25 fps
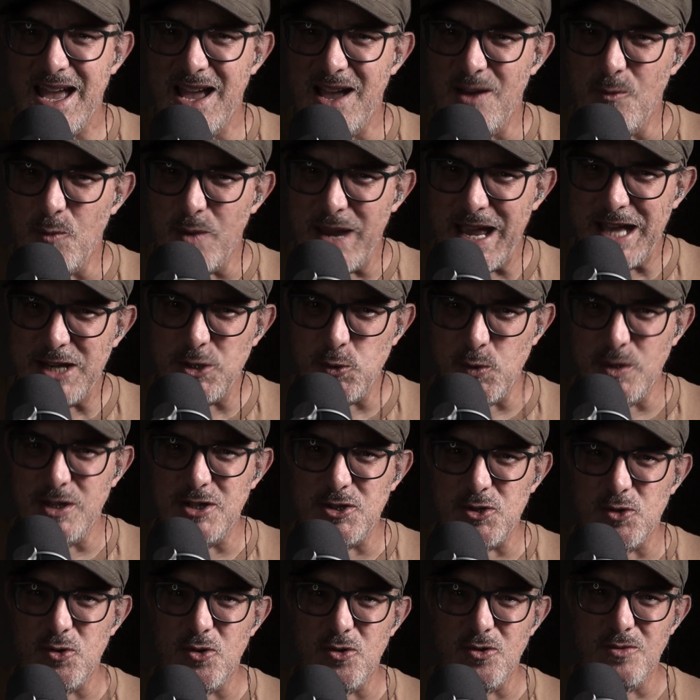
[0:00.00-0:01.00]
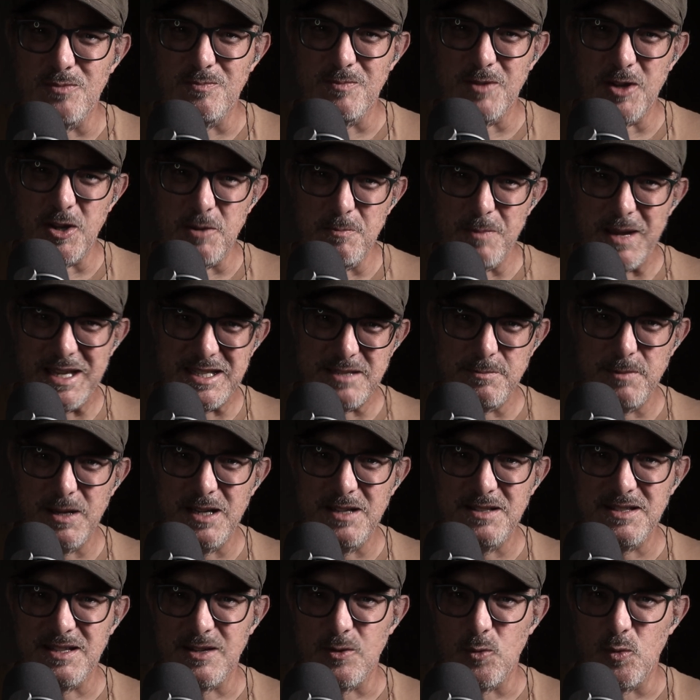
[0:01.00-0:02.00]
and we had to ensure
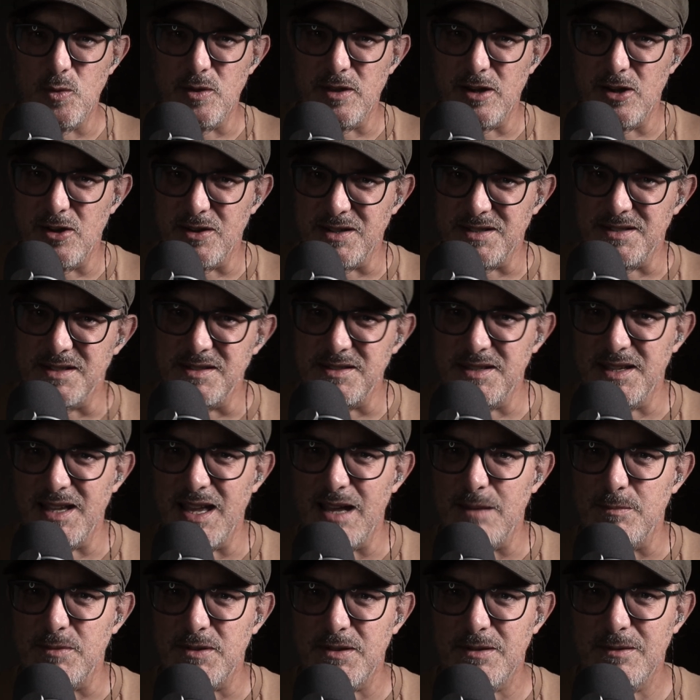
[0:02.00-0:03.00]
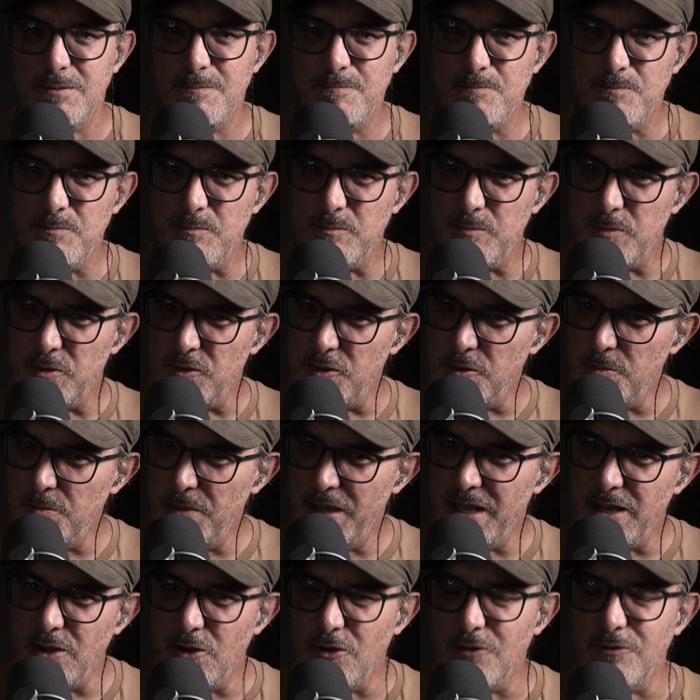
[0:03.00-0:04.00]
compatibility with our existing apps, but the
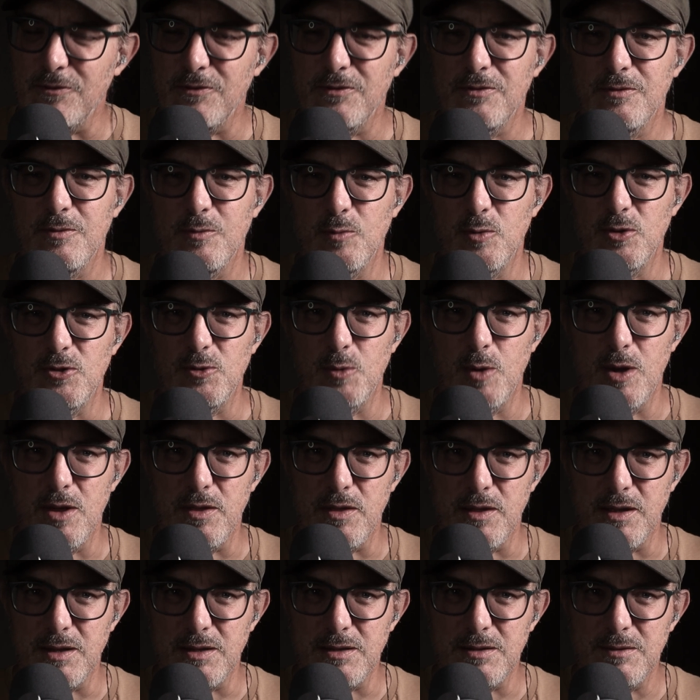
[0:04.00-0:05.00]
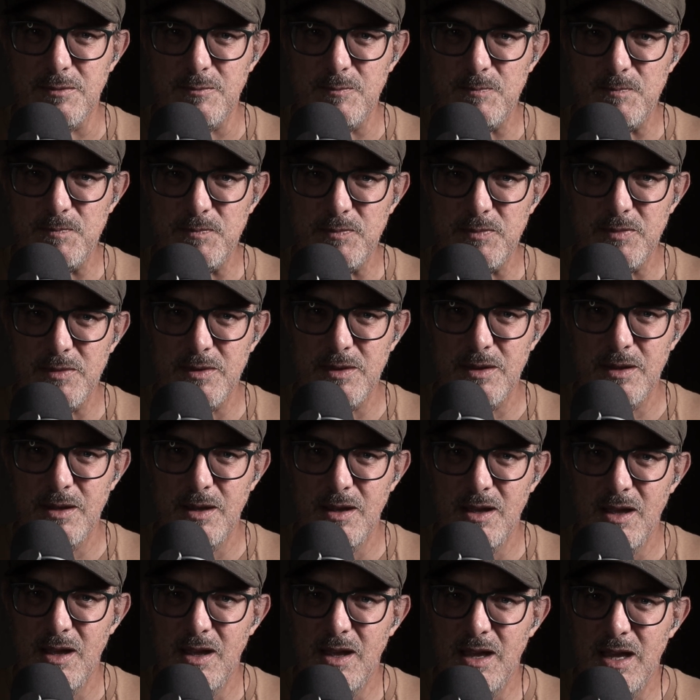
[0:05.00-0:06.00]
payoff was worth it.
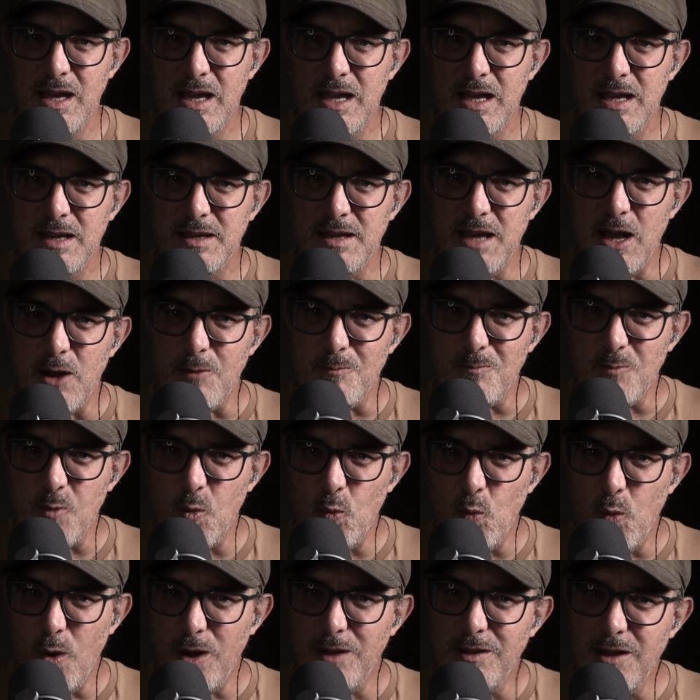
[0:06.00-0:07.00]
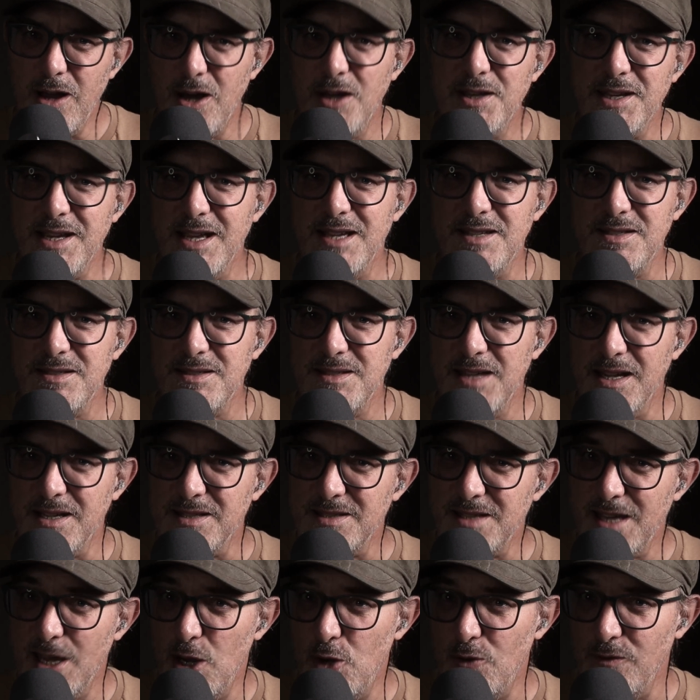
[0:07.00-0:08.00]
Now, while RDS
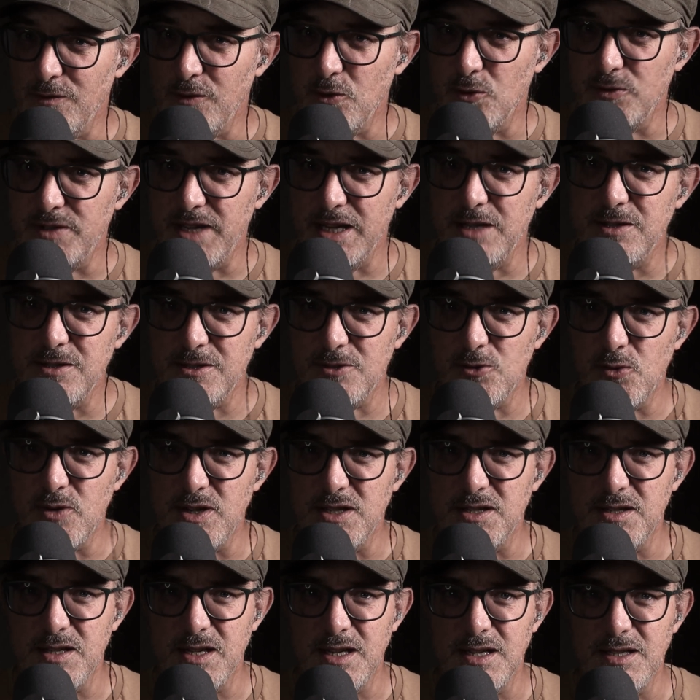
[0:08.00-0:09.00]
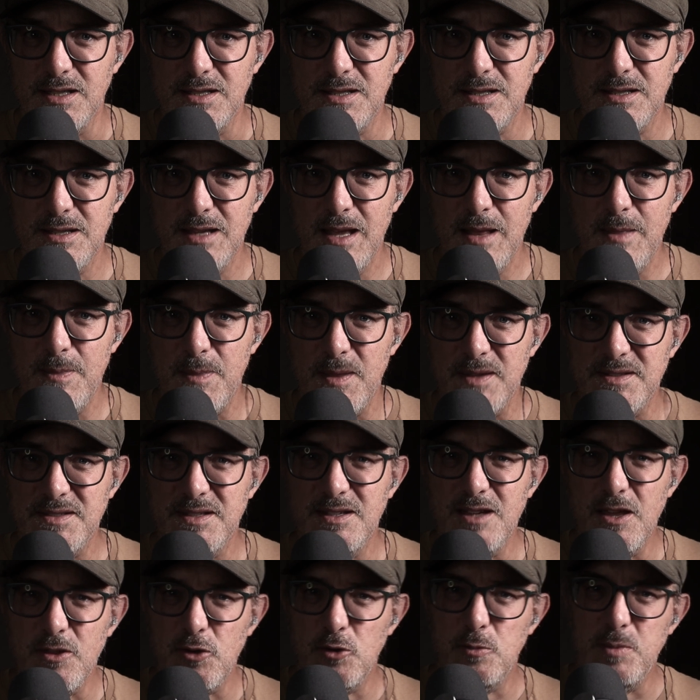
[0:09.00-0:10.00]
takes care of your data storage needs, there's
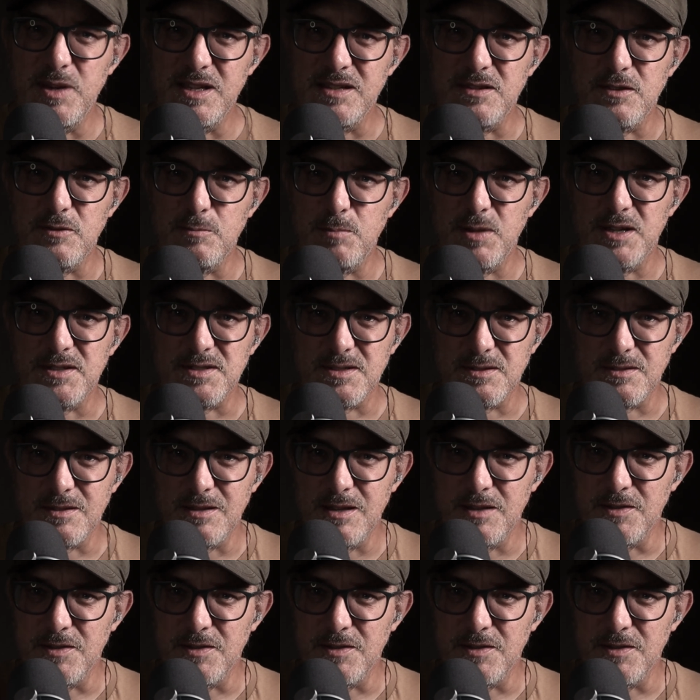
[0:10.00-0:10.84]
another piece of the puzzle